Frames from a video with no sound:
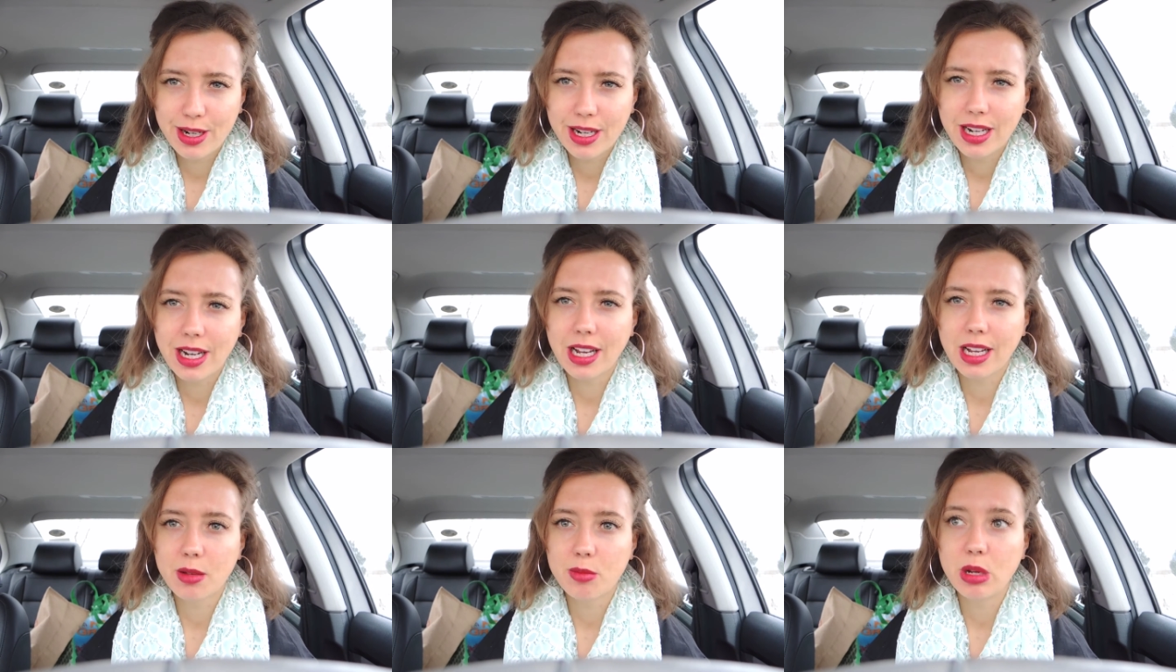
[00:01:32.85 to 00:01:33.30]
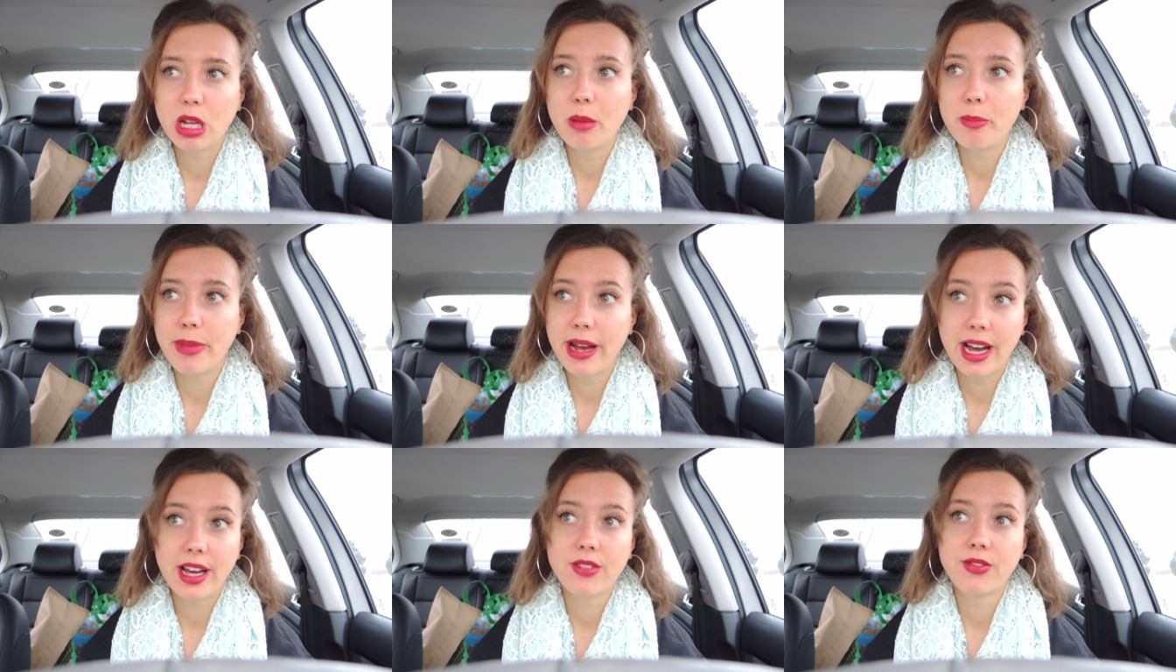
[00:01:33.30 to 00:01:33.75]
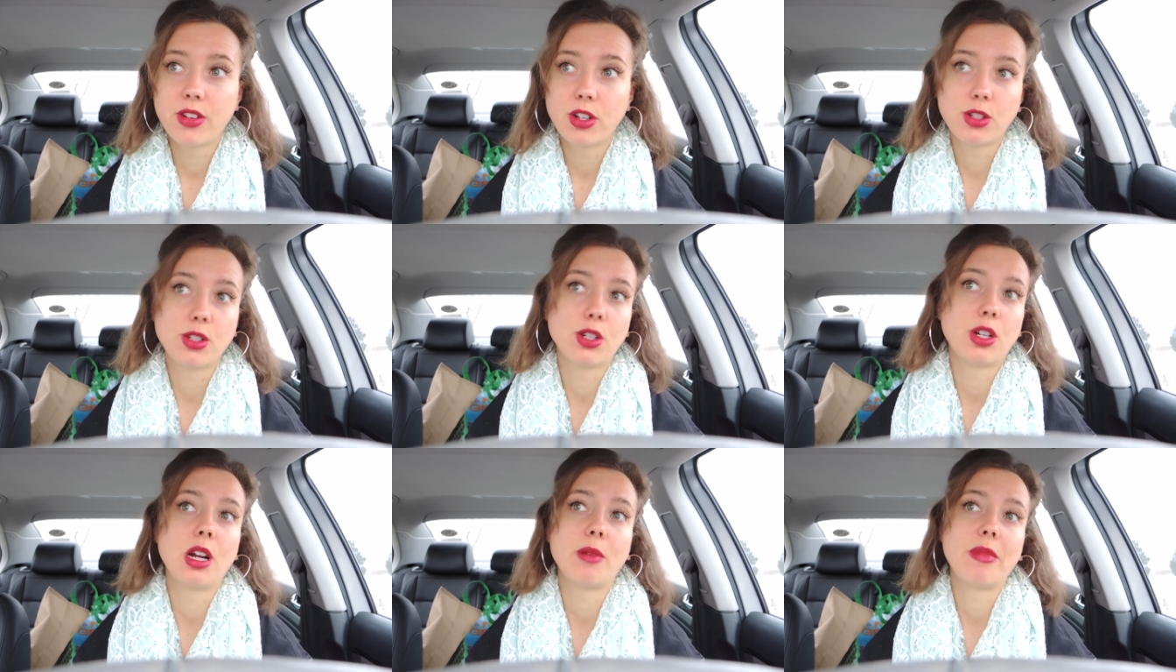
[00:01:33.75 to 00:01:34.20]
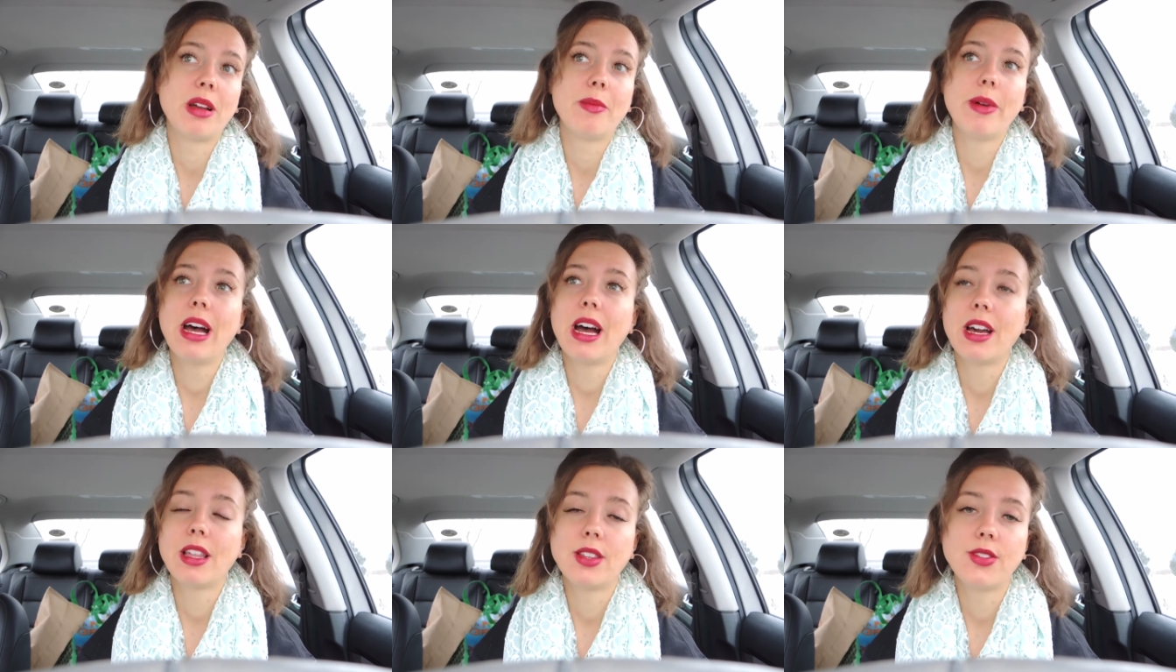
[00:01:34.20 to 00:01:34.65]
and I can put a bath filter on my
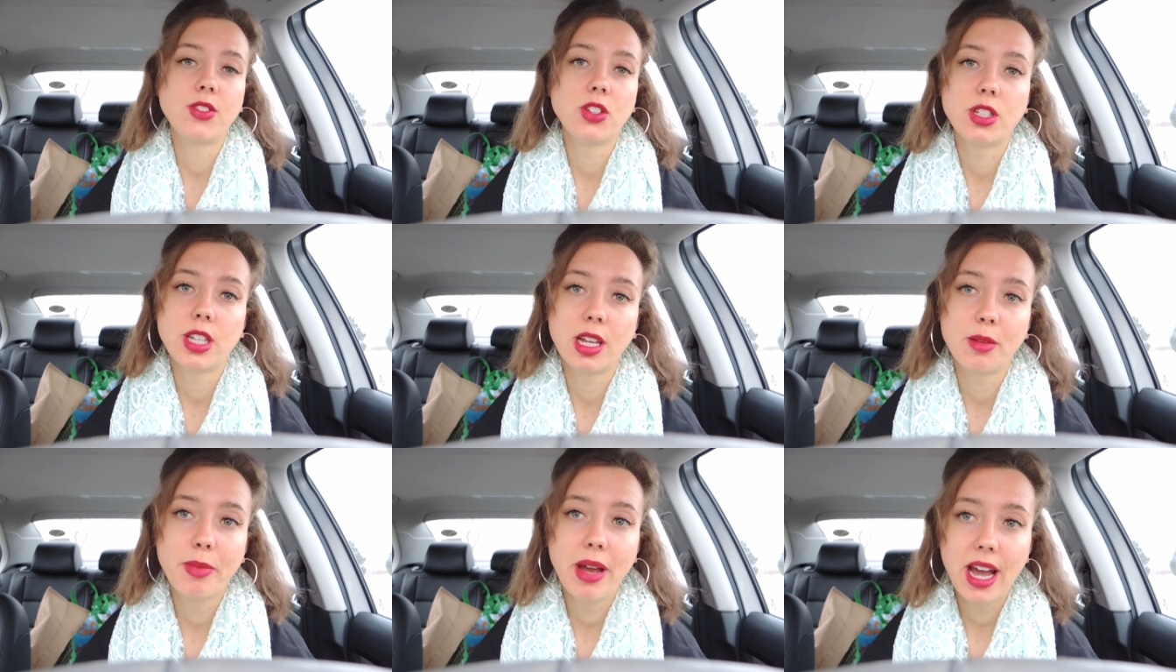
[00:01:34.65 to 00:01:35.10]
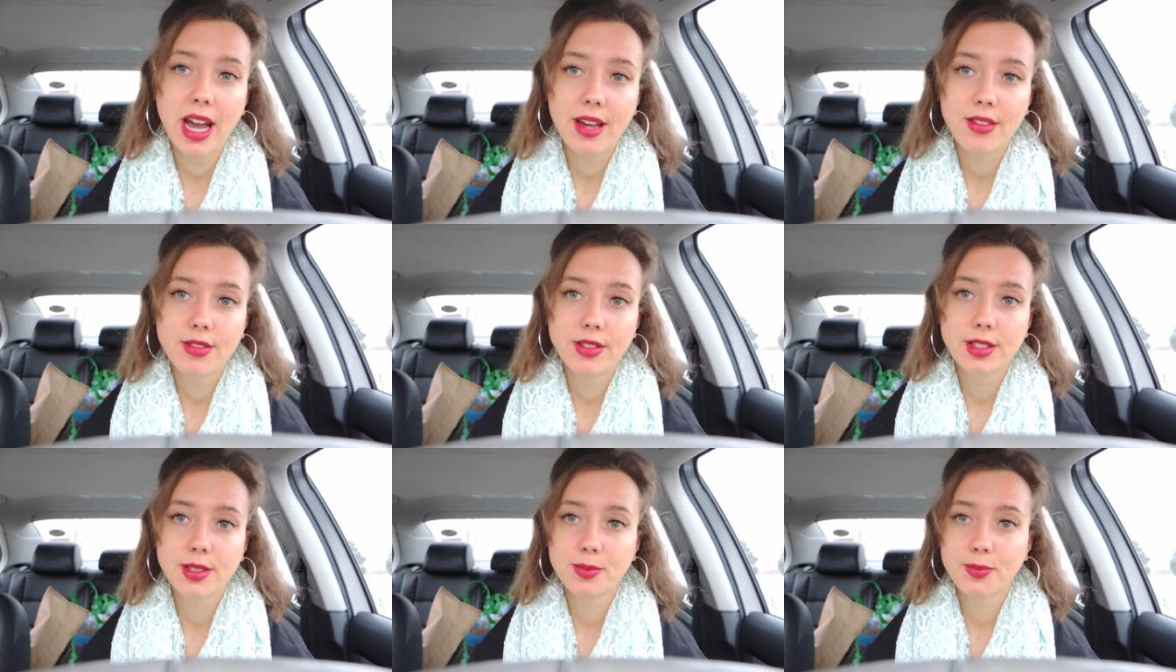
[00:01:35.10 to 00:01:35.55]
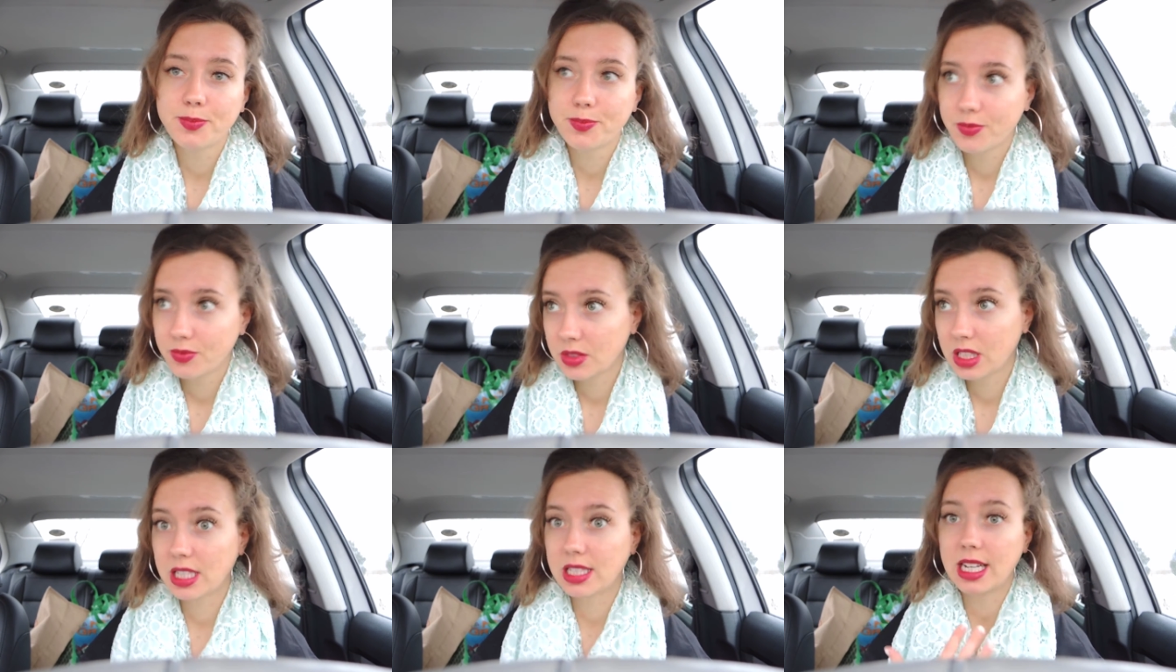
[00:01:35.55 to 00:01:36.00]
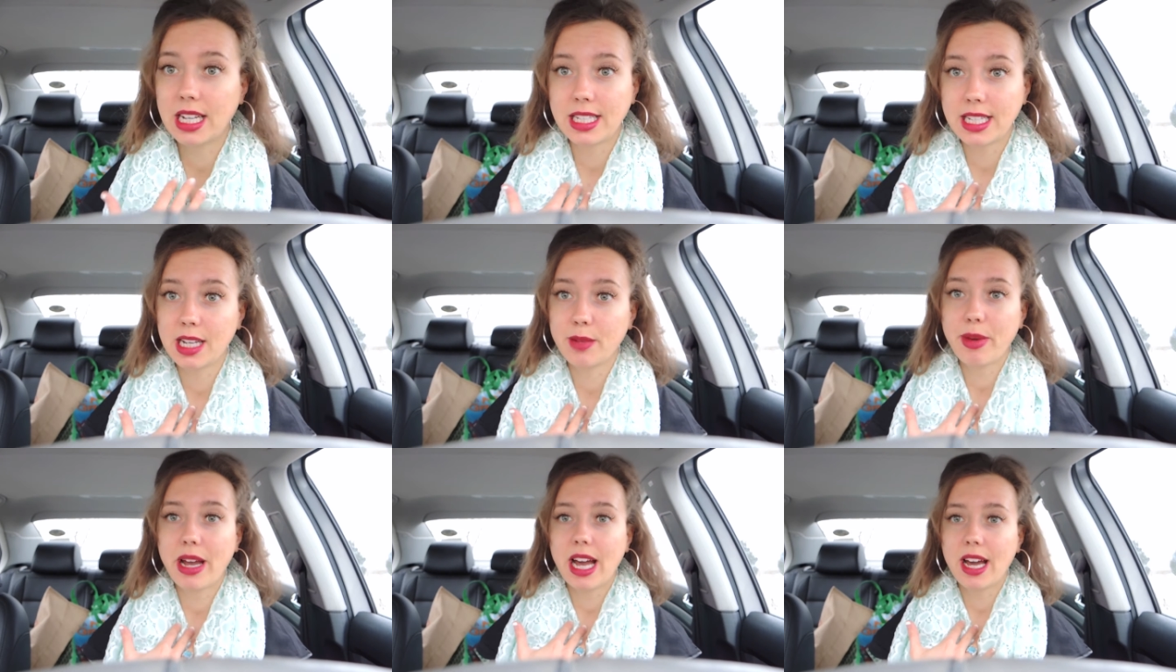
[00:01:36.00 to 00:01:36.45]
bath if you take baths, because I
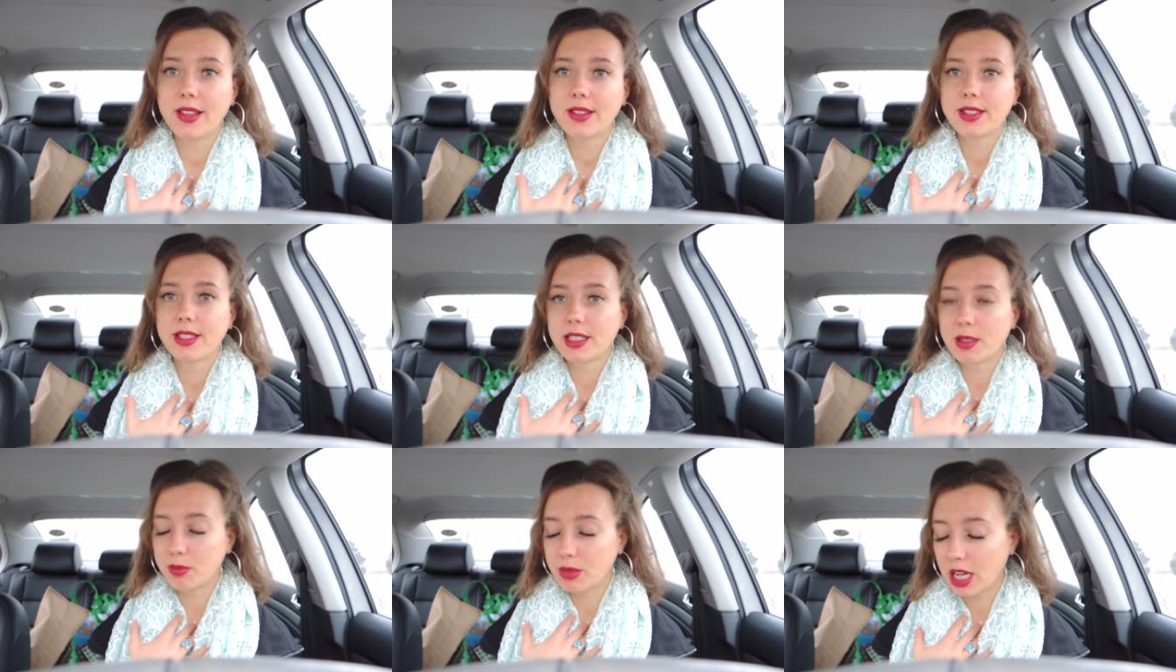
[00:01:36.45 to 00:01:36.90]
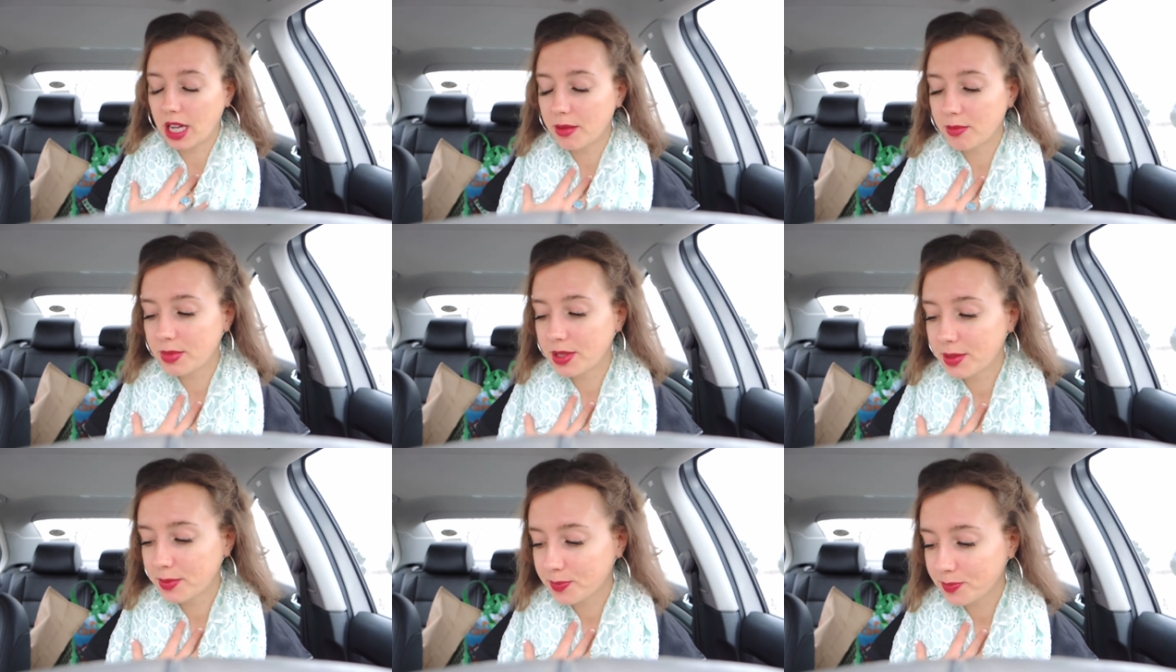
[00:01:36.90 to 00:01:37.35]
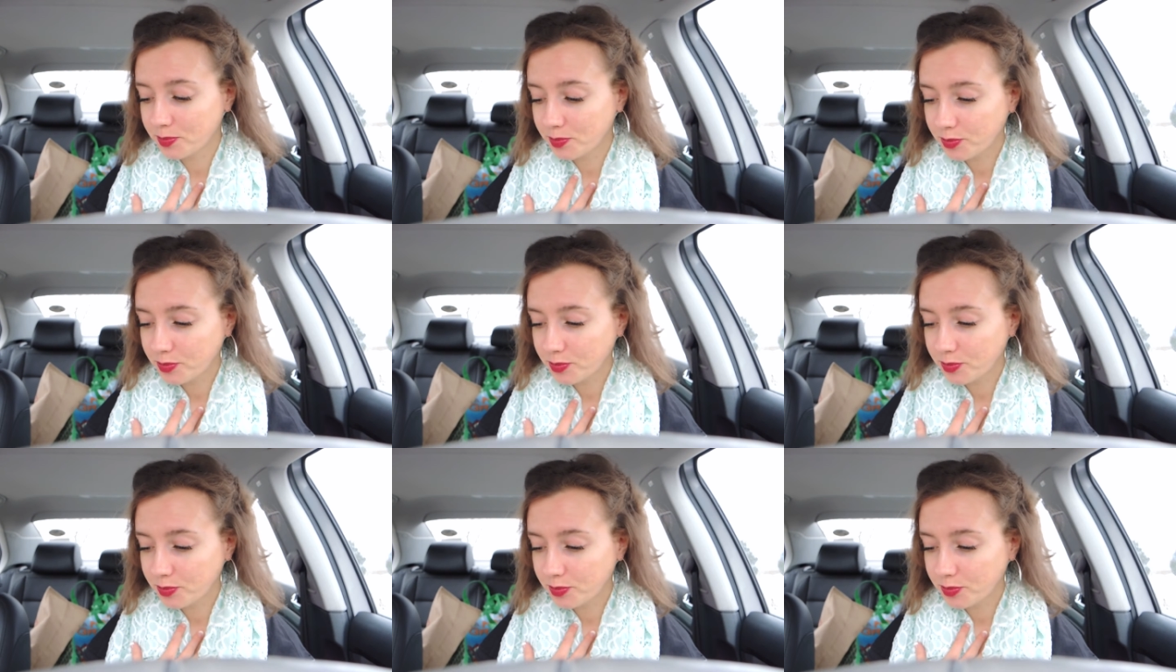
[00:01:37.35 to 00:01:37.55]
take baths sometimes.